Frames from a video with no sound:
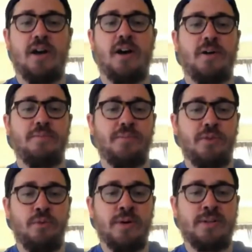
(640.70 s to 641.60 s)
um,
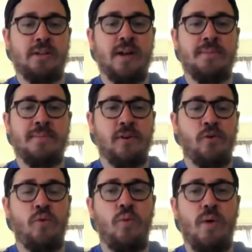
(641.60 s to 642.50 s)
the rest of that line, not
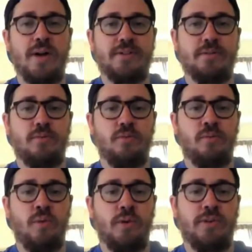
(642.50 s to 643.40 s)
quite
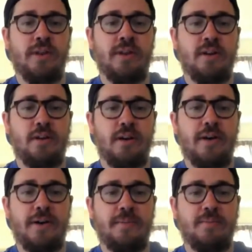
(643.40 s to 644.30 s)
worth it.
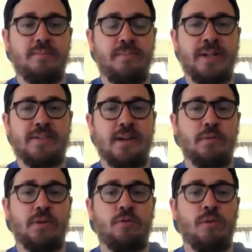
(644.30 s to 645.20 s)
Um, that's not
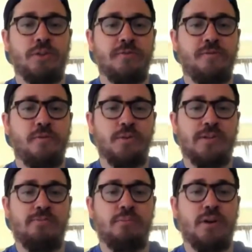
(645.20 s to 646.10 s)
really worth the four
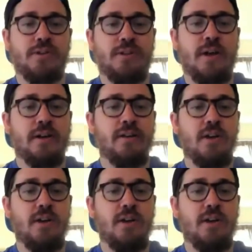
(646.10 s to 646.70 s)
seven price tag.